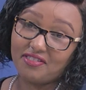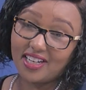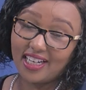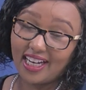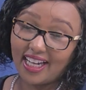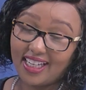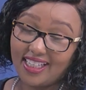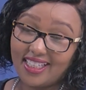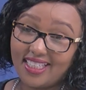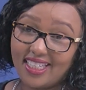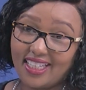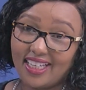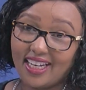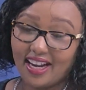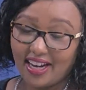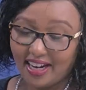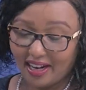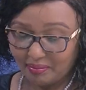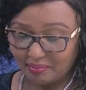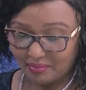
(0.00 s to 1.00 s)
19
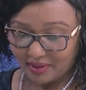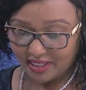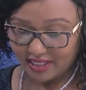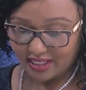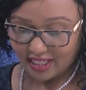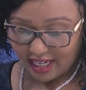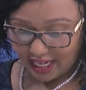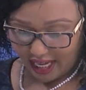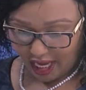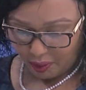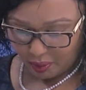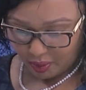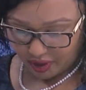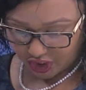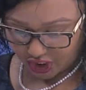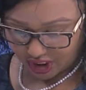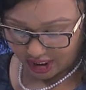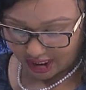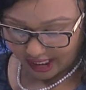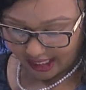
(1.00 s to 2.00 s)
numbers. And we're
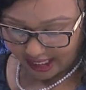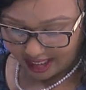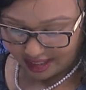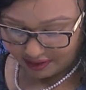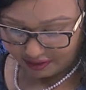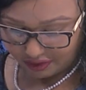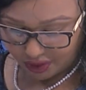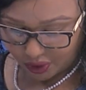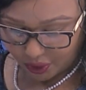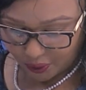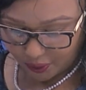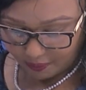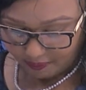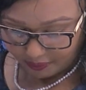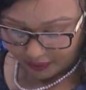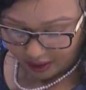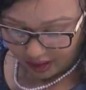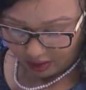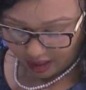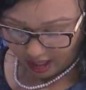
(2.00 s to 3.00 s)
just taking a view
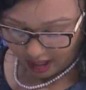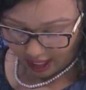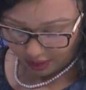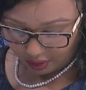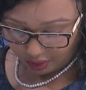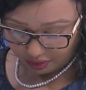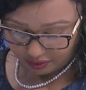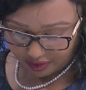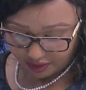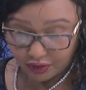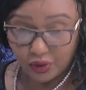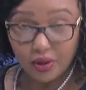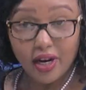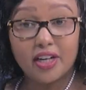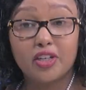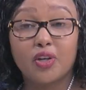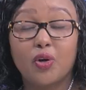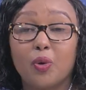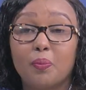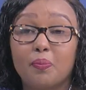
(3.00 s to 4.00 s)
on an overview
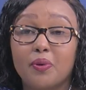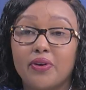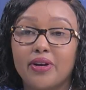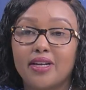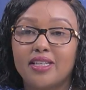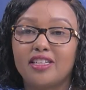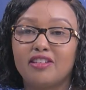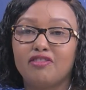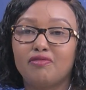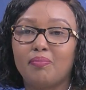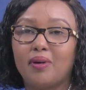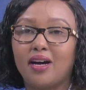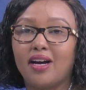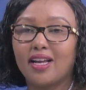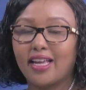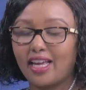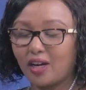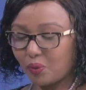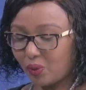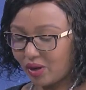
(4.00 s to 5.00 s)
at Cooperative
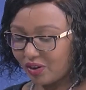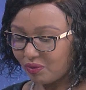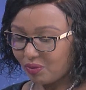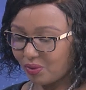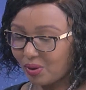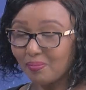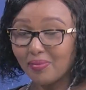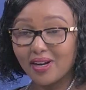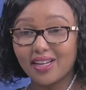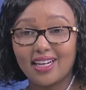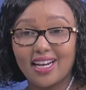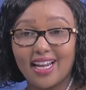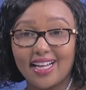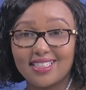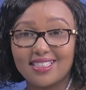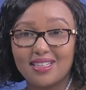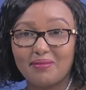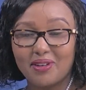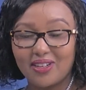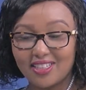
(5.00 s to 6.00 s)
Bank. And what Robert
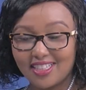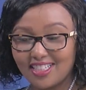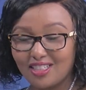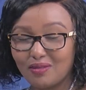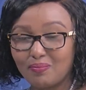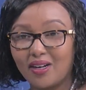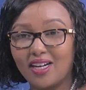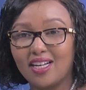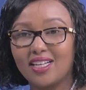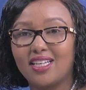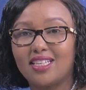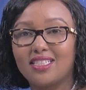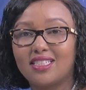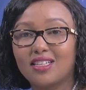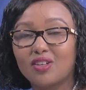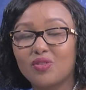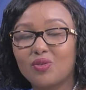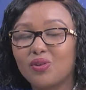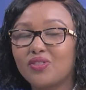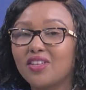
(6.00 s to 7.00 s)
likes about this bank is the
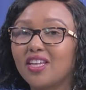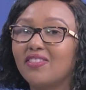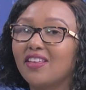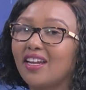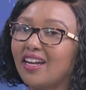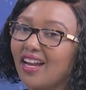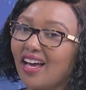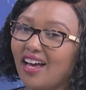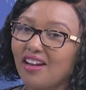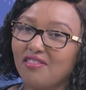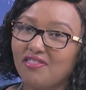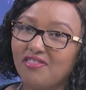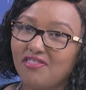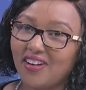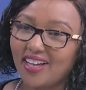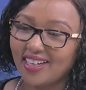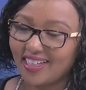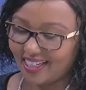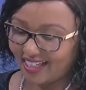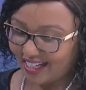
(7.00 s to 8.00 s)
growth in the
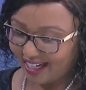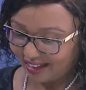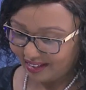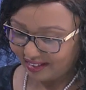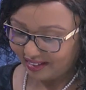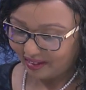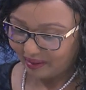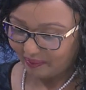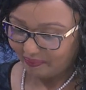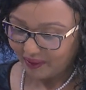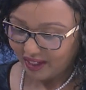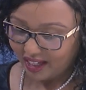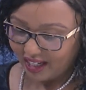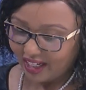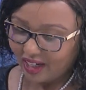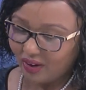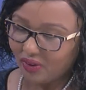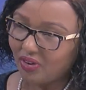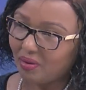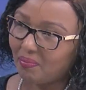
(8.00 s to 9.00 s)
non-funded income.
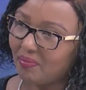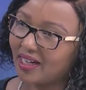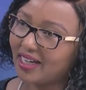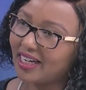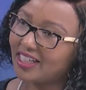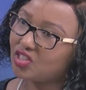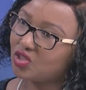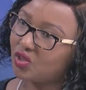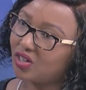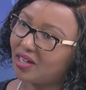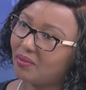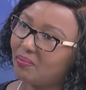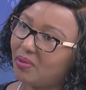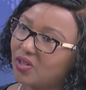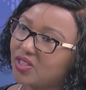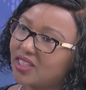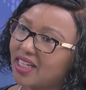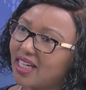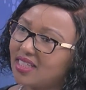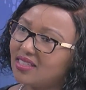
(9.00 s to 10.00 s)
Now, Robert, let's talk
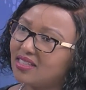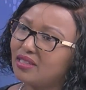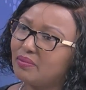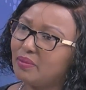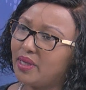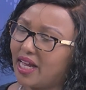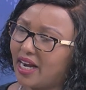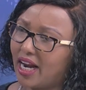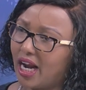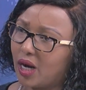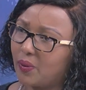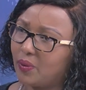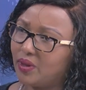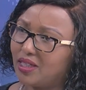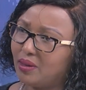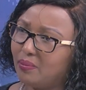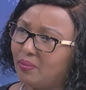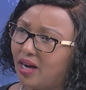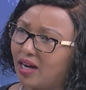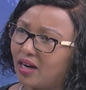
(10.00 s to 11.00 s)
about KCB and
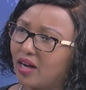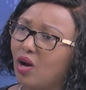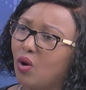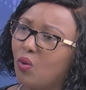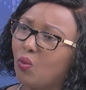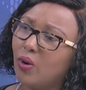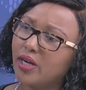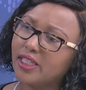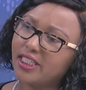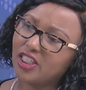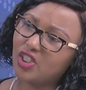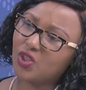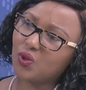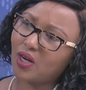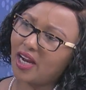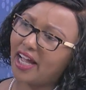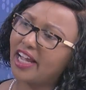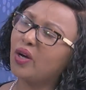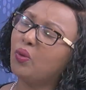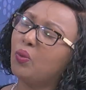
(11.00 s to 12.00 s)
Equity Bank. What did you
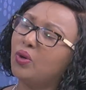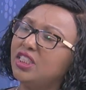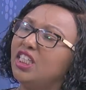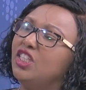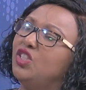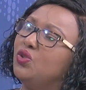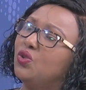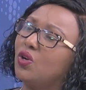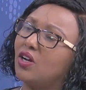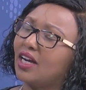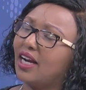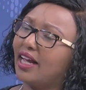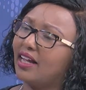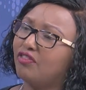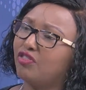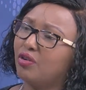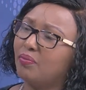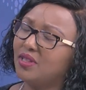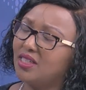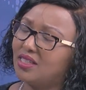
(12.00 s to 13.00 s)
like? What did you not like
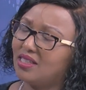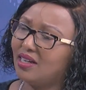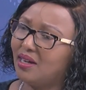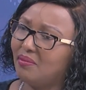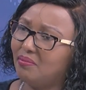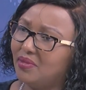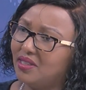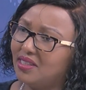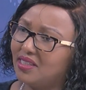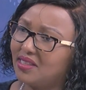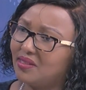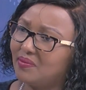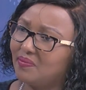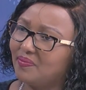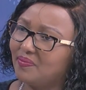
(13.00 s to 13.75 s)
from these numbers?